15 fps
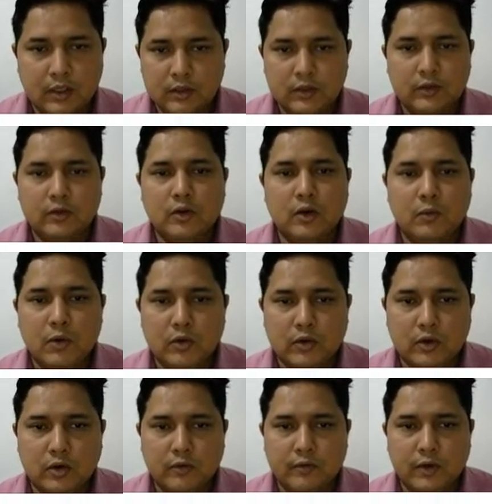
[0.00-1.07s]
This is all about the
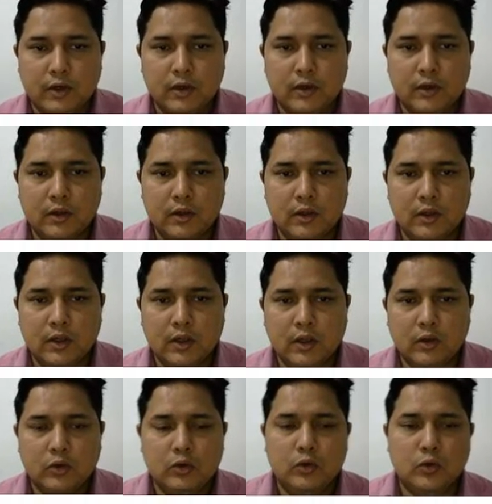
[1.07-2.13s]
conflict.
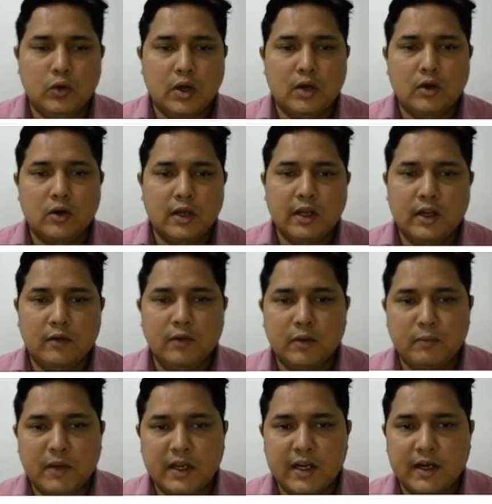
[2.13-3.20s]
So you are not agree
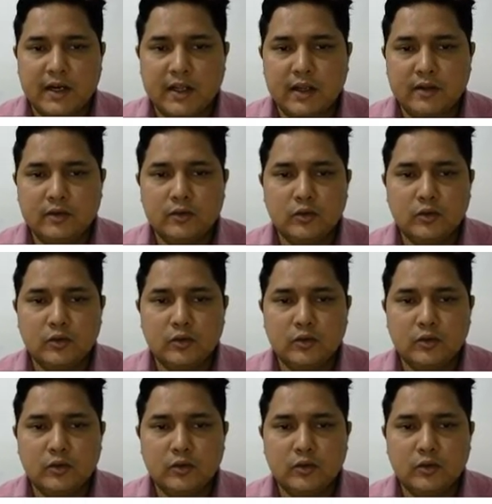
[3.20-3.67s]
with my ideas,